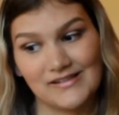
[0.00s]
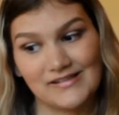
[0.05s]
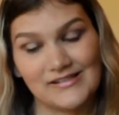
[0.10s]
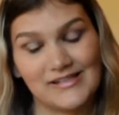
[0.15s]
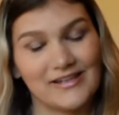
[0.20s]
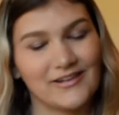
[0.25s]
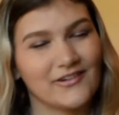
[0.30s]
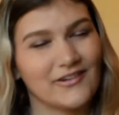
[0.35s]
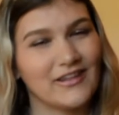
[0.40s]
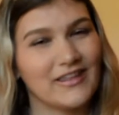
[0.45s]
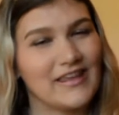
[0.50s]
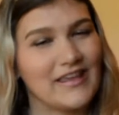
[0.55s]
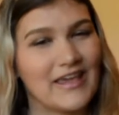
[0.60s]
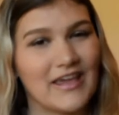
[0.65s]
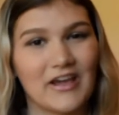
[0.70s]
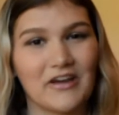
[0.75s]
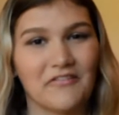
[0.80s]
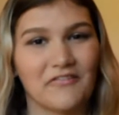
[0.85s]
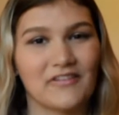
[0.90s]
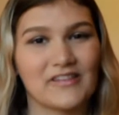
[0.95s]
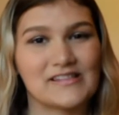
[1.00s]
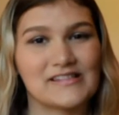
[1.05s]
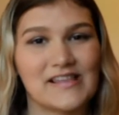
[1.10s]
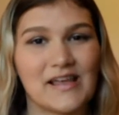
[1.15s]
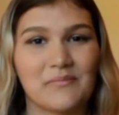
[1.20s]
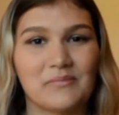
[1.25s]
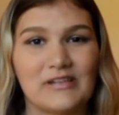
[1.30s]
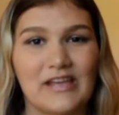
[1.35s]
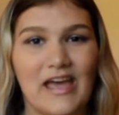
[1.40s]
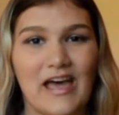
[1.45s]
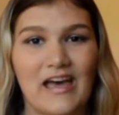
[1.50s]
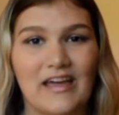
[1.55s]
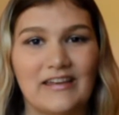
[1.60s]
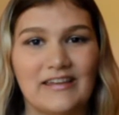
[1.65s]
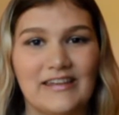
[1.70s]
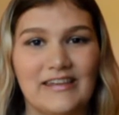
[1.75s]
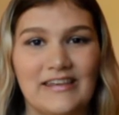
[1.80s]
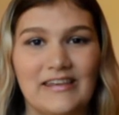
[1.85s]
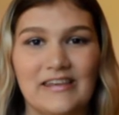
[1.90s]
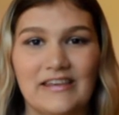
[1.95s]
Didn't really care for the stepdad.
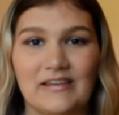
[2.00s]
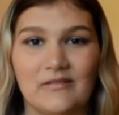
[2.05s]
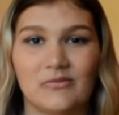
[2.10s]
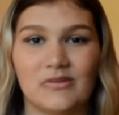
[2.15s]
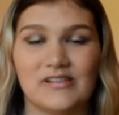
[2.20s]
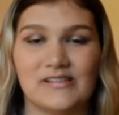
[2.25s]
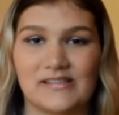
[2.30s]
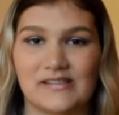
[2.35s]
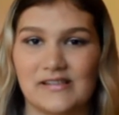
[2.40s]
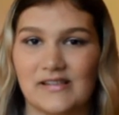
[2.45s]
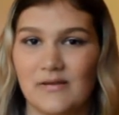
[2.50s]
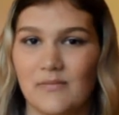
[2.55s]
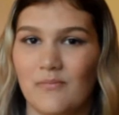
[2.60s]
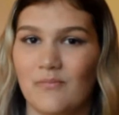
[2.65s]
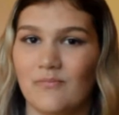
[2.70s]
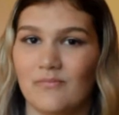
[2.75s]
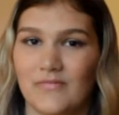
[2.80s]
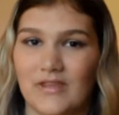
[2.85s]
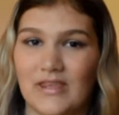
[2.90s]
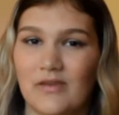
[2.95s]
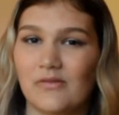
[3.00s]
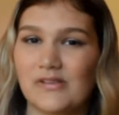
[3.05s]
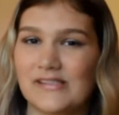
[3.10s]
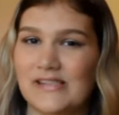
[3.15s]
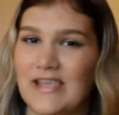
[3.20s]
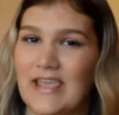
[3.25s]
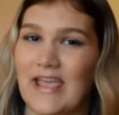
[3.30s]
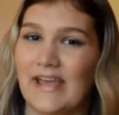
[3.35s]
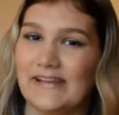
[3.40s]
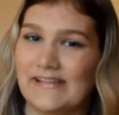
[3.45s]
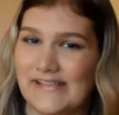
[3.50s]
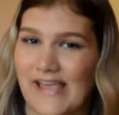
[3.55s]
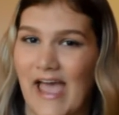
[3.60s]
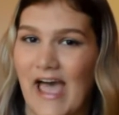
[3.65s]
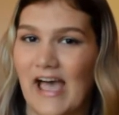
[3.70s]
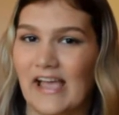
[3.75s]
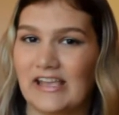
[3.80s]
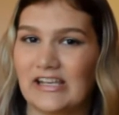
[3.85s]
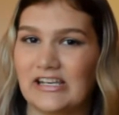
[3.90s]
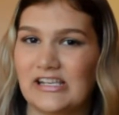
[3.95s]
He was the
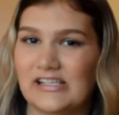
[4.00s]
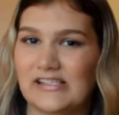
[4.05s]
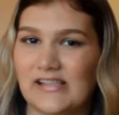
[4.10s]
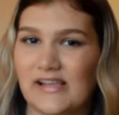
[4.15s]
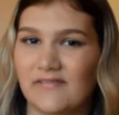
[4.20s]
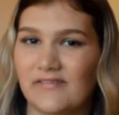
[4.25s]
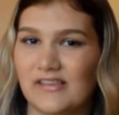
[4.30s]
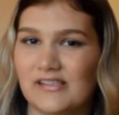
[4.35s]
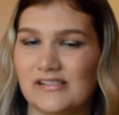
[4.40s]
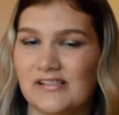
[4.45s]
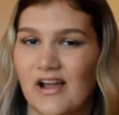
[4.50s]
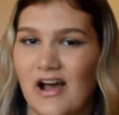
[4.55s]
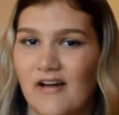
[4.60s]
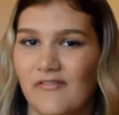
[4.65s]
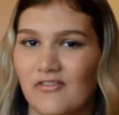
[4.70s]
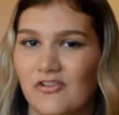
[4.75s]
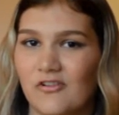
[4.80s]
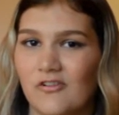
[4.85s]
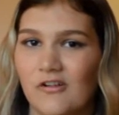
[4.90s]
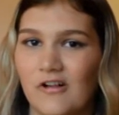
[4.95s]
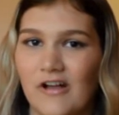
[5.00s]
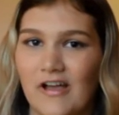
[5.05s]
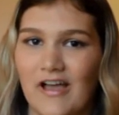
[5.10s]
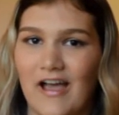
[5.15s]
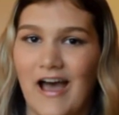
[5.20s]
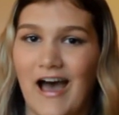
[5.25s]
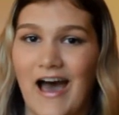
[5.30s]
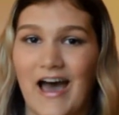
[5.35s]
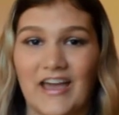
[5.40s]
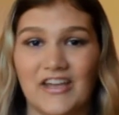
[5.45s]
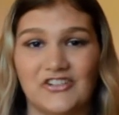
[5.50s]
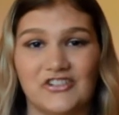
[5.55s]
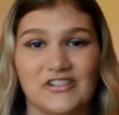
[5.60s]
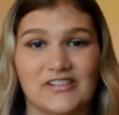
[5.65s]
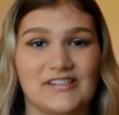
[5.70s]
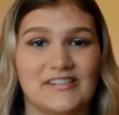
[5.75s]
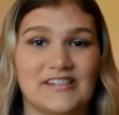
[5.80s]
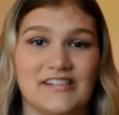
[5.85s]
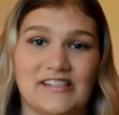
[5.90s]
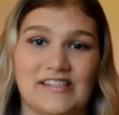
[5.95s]
antagonist of this novel. I
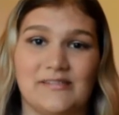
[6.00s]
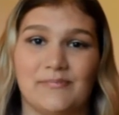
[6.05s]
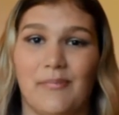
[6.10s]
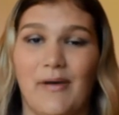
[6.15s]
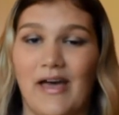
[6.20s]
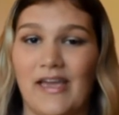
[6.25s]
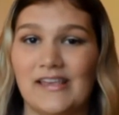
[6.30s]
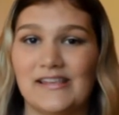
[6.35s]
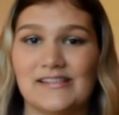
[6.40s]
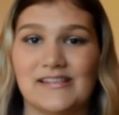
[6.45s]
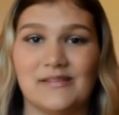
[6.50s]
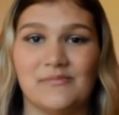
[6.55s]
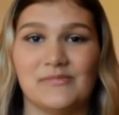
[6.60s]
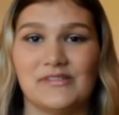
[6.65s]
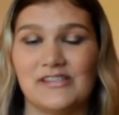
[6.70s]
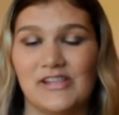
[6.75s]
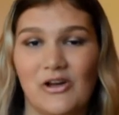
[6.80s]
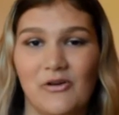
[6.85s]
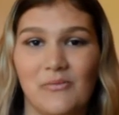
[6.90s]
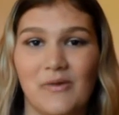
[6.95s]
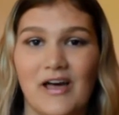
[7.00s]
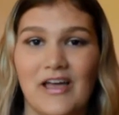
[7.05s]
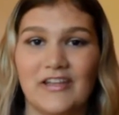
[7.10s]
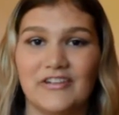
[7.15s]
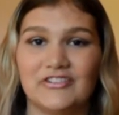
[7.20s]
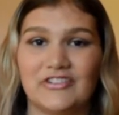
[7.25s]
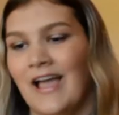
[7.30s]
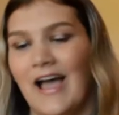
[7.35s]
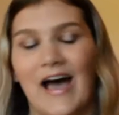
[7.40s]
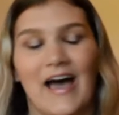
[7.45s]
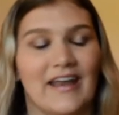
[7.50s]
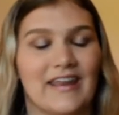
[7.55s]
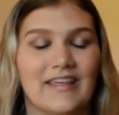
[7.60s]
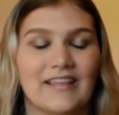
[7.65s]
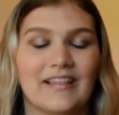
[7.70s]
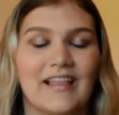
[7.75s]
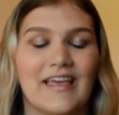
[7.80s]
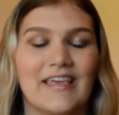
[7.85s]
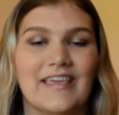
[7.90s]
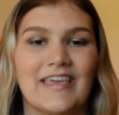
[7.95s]
just despised him so much. I
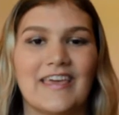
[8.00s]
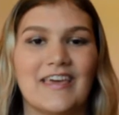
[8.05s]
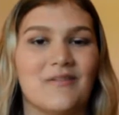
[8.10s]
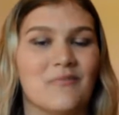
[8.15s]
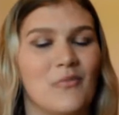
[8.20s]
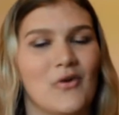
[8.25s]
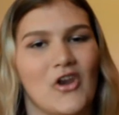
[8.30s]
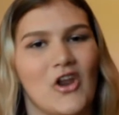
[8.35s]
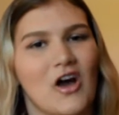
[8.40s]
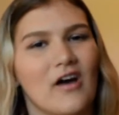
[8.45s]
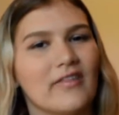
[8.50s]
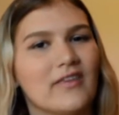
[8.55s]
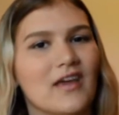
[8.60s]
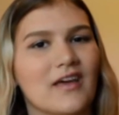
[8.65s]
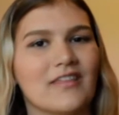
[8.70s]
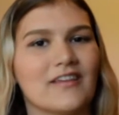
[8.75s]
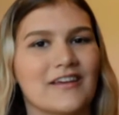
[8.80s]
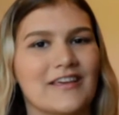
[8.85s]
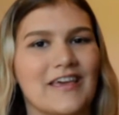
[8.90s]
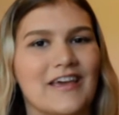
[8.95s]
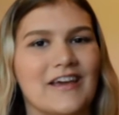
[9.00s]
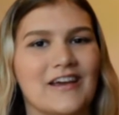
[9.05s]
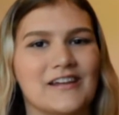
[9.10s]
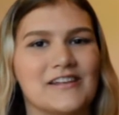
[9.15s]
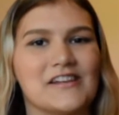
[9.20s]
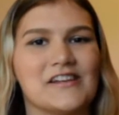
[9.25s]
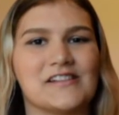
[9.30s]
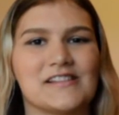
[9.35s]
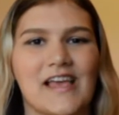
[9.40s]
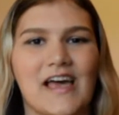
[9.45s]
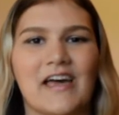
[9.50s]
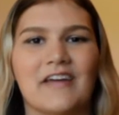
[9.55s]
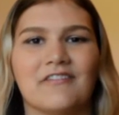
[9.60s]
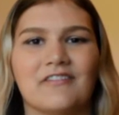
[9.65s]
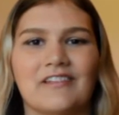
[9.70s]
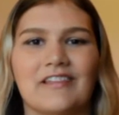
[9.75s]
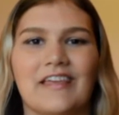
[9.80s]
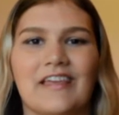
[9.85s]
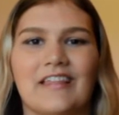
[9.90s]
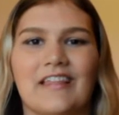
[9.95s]
didn't like him, but all the other characters I
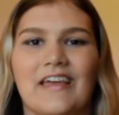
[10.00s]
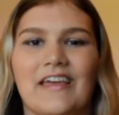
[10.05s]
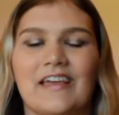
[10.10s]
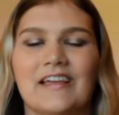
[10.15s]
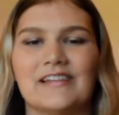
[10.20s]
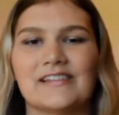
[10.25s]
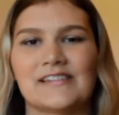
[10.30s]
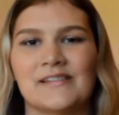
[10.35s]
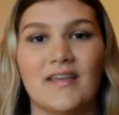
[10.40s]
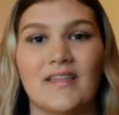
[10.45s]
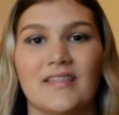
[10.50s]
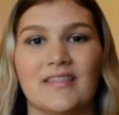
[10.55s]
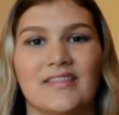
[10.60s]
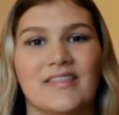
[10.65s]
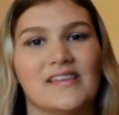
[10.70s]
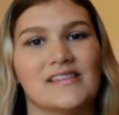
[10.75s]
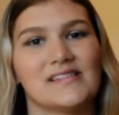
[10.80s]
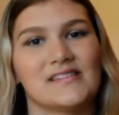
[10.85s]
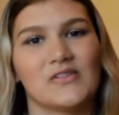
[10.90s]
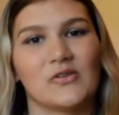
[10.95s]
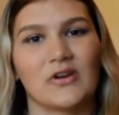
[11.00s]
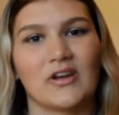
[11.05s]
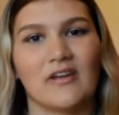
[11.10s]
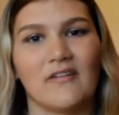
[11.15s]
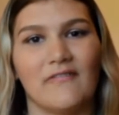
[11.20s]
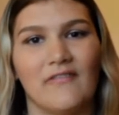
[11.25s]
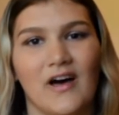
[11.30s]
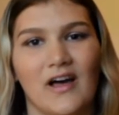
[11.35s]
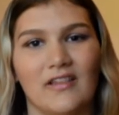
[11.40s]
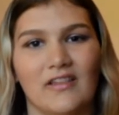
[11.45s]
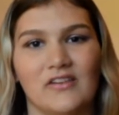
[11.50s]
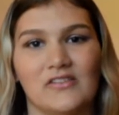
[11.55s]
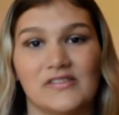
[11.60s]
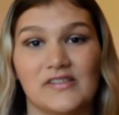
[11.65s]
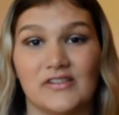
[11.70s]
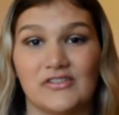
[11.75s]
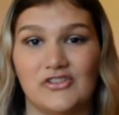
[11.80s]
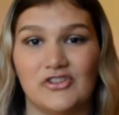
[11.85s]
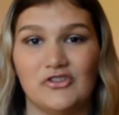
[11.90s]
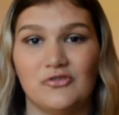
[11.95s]
really liked. This story follows
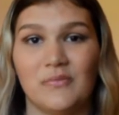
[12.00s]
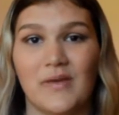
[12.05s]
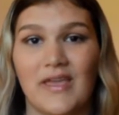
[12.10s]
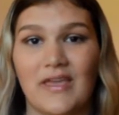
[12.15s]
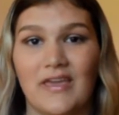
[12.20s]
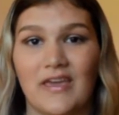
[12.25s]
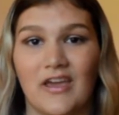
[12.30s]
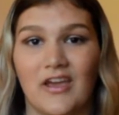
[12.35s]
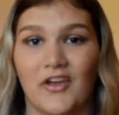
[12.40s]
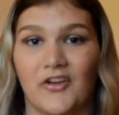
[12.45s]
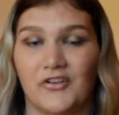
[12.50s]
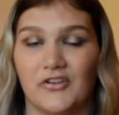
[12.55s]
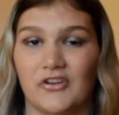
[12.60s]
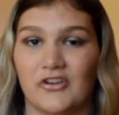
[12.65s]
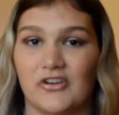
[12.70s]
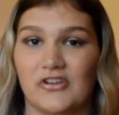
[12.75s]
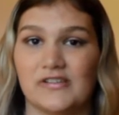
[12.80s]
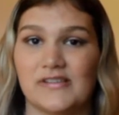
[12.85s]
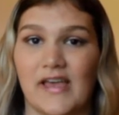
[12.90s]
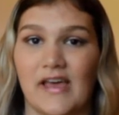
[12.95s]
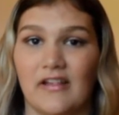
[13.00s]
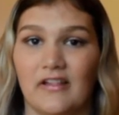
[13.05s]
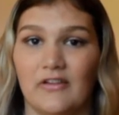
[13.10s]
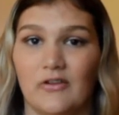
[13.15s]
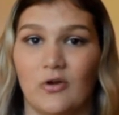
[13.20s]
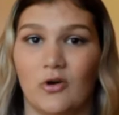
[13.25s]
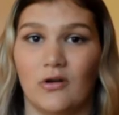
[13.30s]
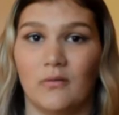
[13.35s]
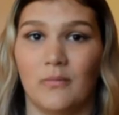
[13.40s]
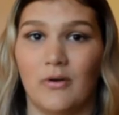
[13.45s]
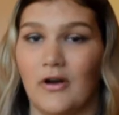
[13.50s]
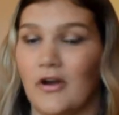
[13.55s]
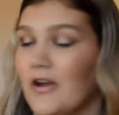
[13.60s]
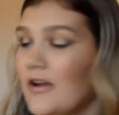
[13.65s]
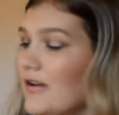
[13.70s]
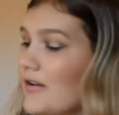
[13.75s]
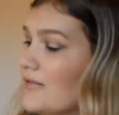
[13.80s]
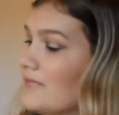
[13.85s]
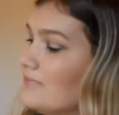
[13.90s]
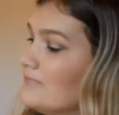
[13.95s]
the two main characters, Eleanor and Park.